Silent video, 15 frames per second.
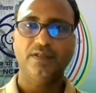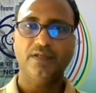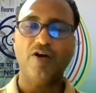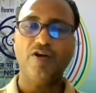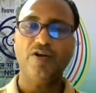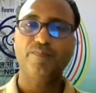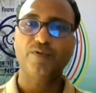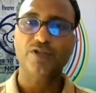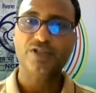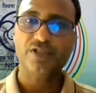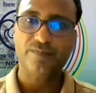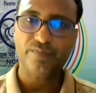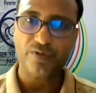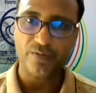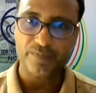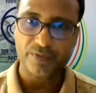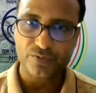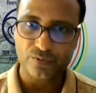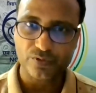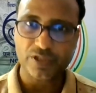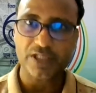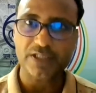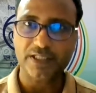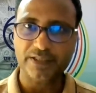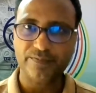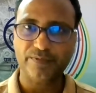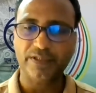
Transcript: how a person from a social science